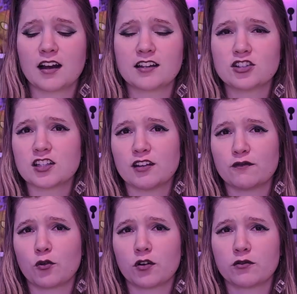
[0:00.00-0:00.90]
I just get
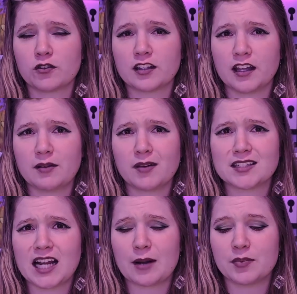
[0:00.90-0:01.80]
4 free land by
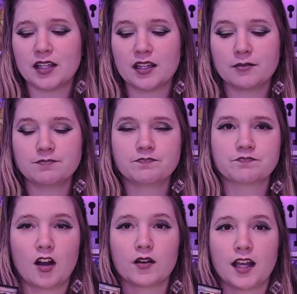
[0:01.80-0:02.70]
tapping him.
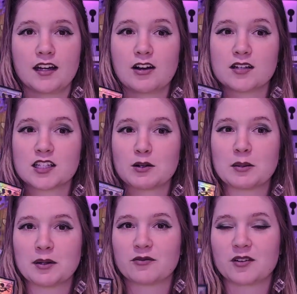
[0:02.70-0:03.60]
Okay, now I see
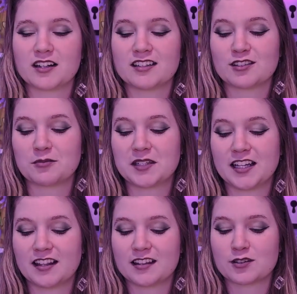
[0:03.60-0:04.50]
why my friend told me to
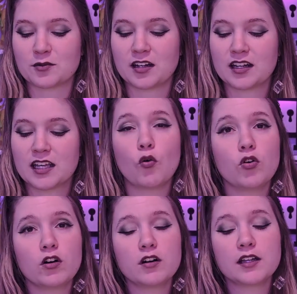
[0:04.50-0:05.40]
get this one.
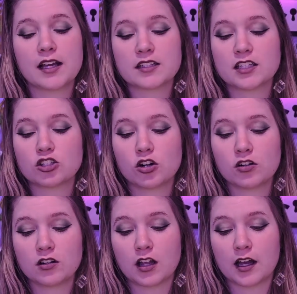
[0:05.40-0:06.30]
Or he has
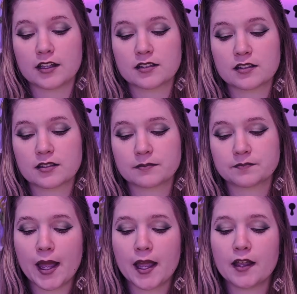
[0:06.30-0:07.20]
Eternalize.
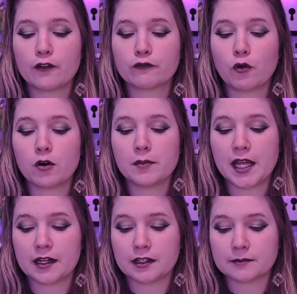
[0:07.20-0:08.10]
Pay 4
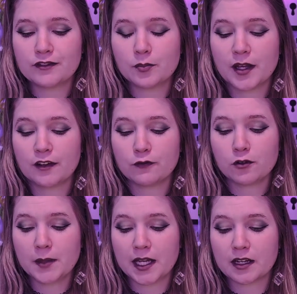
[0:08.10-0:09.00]
mana. If you pay
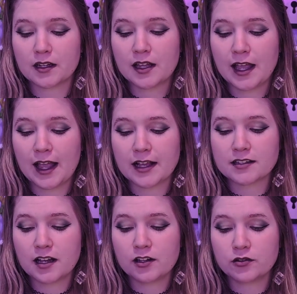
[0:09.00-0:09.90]
4 mana,
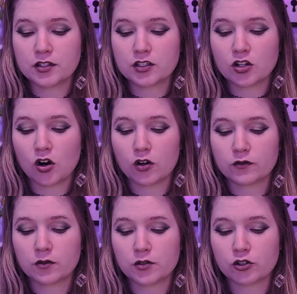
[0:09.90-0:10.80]
exile this
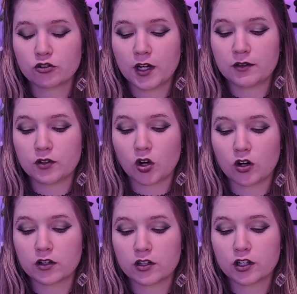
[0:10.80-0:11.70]
card from your
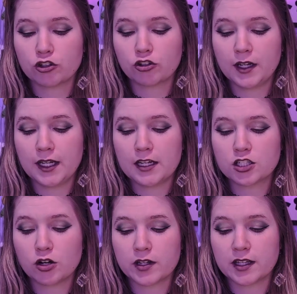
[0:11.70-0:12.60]
graveyard. Create a
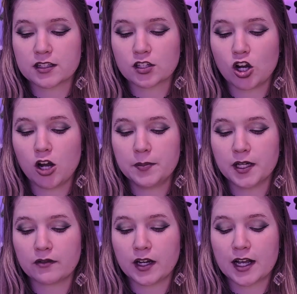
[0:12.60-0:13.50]
token that's a
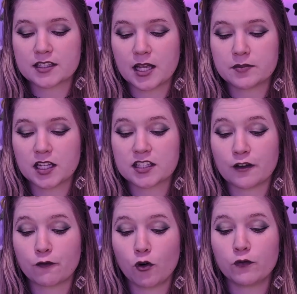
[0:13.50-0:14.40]
copy of it, except it's
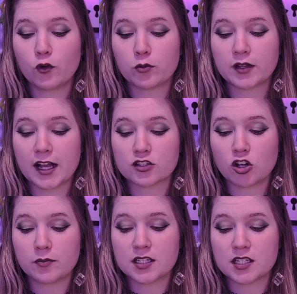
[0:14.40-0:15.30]
a 4/4 black
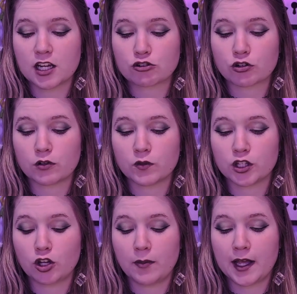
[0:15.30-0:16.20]
zombie snake druid
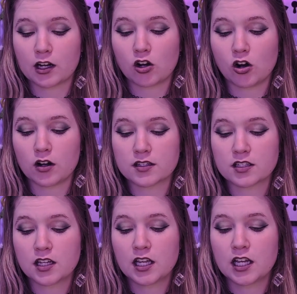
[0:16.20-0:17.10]
with no mana
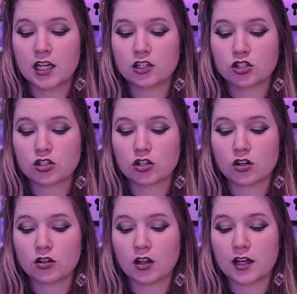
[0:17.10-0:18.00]
cost.
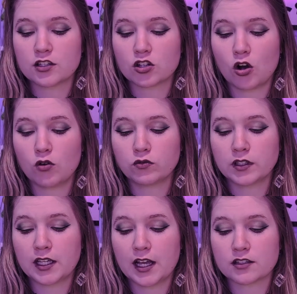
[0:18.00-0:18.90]
Eternalize
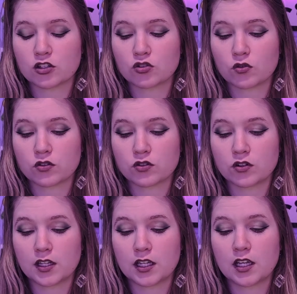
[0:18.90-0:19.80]
only as a
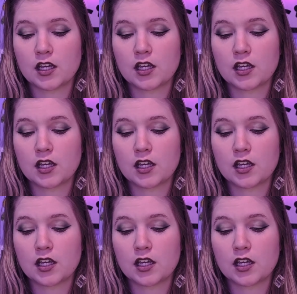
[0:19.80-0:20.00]
sorcery.